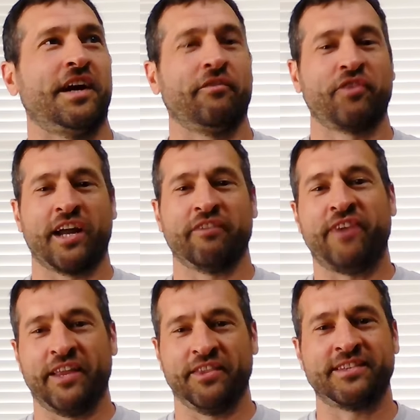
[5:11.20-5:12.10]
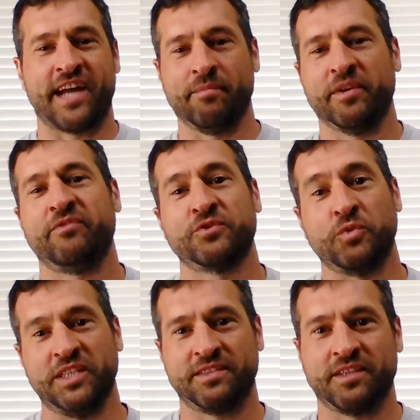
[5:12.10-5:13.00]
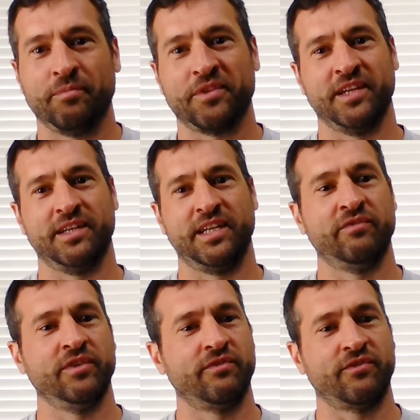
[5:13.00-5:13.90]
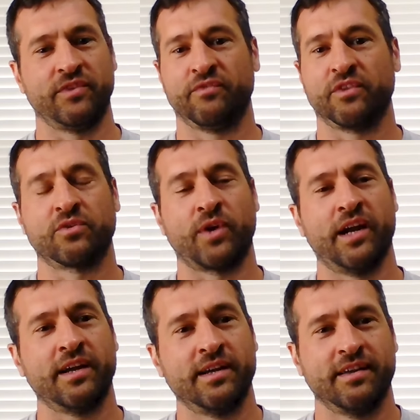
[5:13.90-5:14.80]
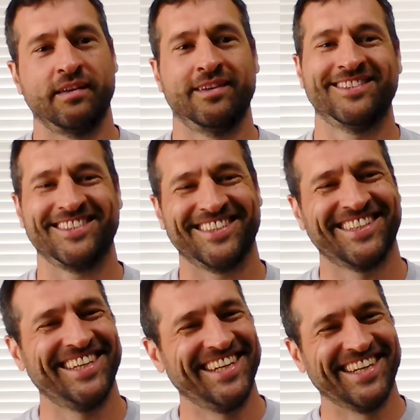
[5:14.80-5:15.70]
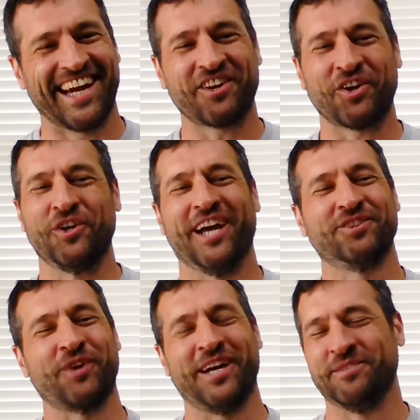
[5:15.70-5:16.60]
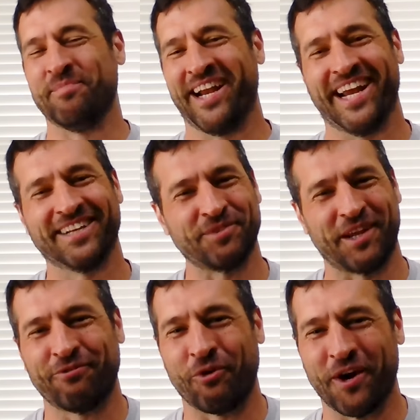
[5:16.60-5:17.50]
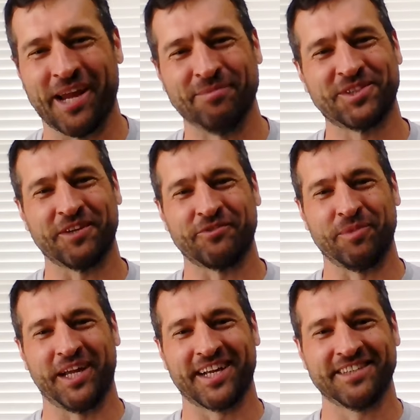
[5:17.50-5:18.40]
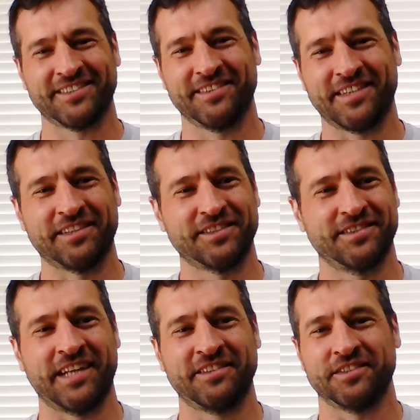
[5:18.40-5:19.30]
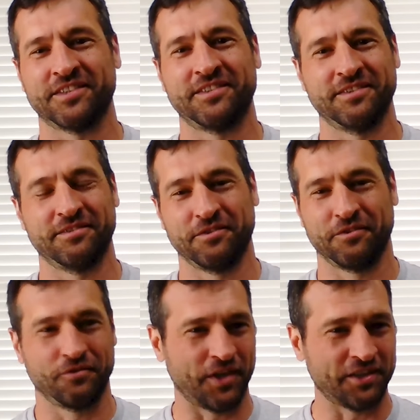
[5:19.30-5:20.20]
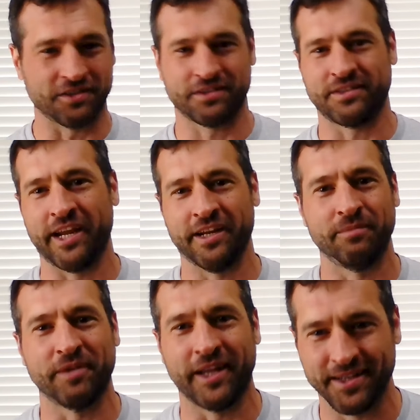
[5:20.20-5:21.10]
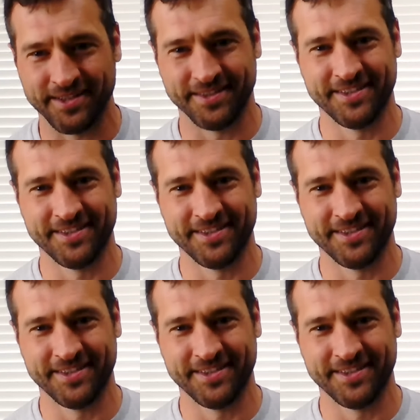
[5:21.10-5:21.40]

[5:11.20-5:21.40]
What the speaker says: I've got to find the time to squeeze something in. Even if the I call you guys crazy maniacs with that 4 a.m. stuff. I'm like, that's just staying up late.